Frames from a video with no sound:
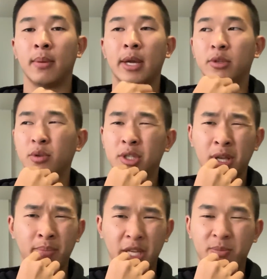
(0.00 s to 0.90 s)
I do
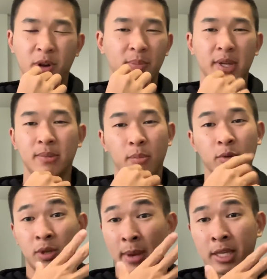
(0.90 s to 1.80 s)
some baseball, but
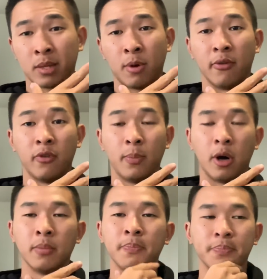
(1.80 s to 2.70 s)
mostly basketball and
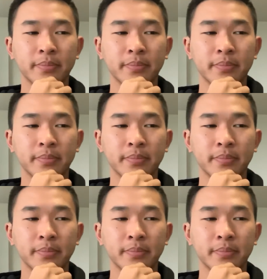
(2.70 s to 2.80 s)
football.